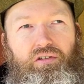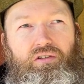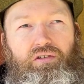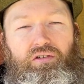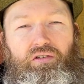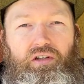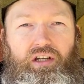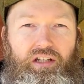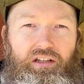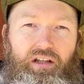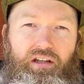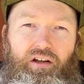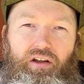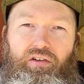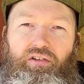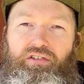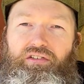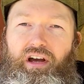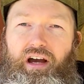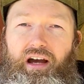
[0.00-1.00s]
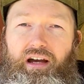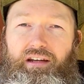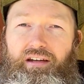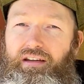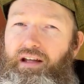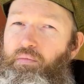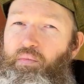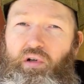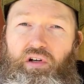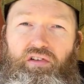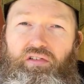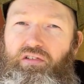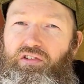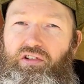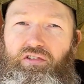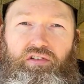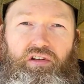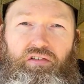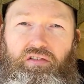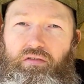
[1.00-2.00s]
you get to the other side and that person
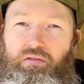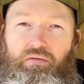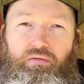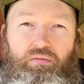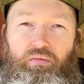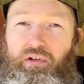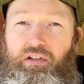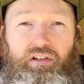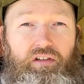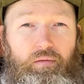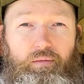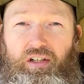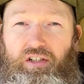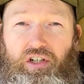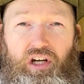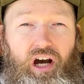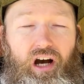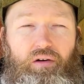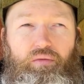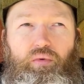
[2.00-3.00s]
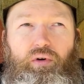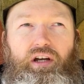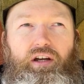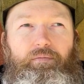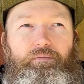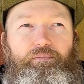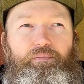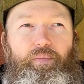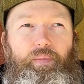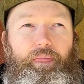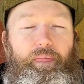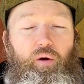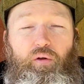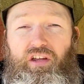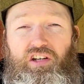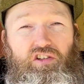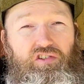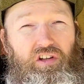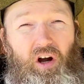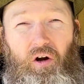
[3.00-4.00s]
just isn't willing to meet you halfway, or they
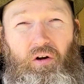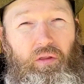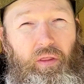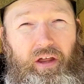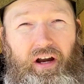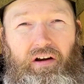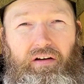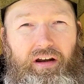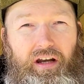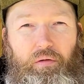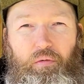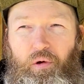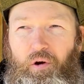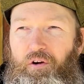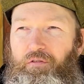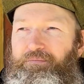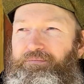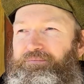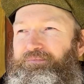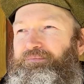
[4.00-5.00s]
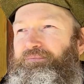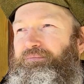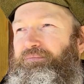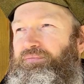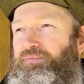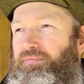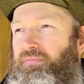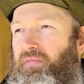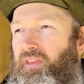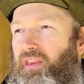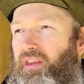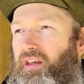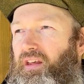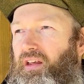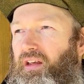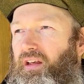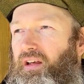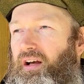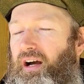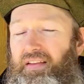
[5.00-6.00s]
just aren't there anymore.
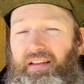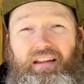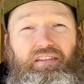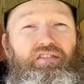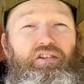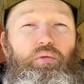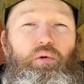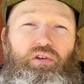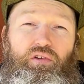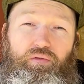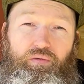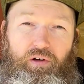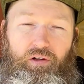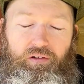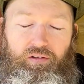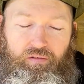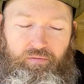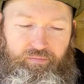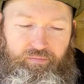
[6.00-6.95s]
And that's no one's fault.